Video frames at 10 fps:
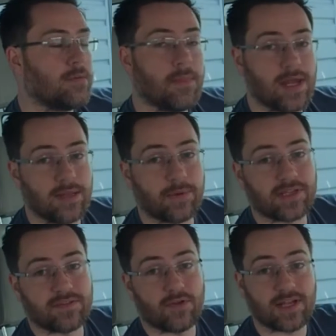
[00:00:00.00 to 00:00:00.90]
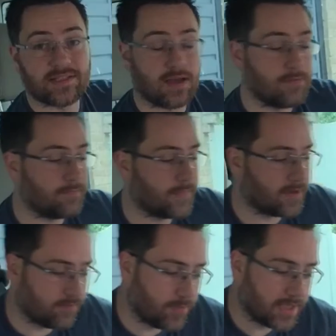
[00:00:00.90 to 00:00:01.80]
Mainly because I've not had time.
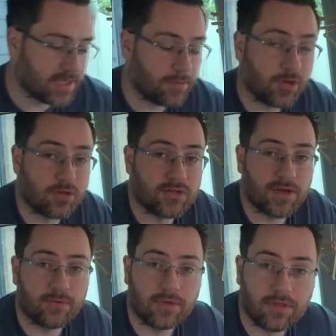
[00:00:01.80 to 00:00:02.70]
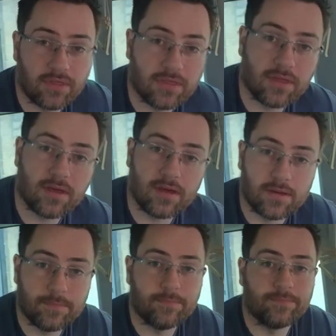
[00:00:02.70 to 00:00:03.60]
I picked up a contract with
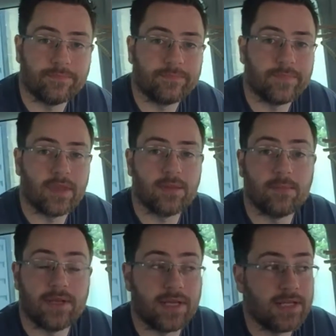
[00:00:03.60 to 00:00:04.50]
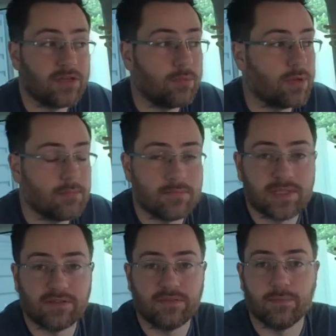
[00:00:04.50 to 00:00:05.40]
my day job. I'm
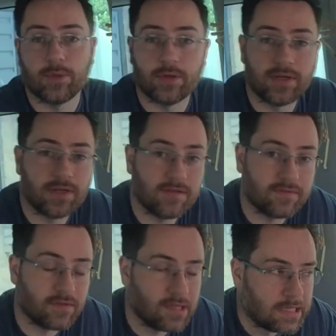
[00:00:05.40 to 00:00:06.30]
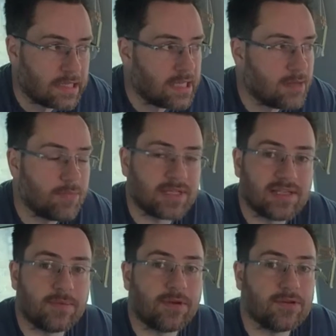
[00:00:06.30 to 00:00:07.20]
self-employed and I've picked
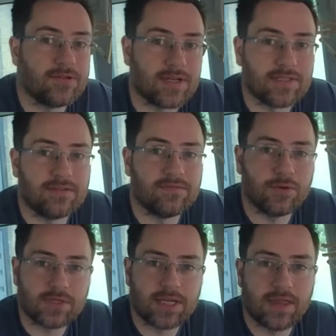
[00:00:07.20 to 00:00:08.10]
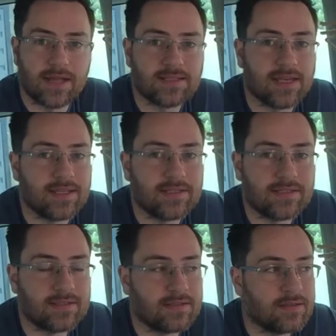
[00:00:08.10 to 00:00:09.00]
up a contract, and unfortunately that
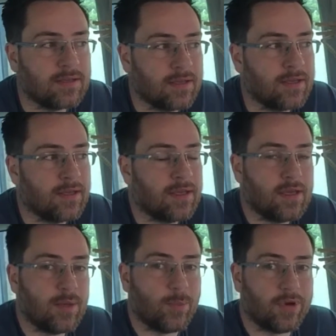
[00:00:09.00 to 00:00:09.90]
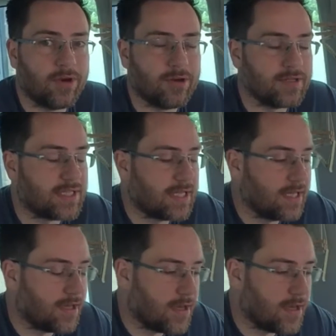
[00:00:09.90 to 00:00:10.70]
takes priority.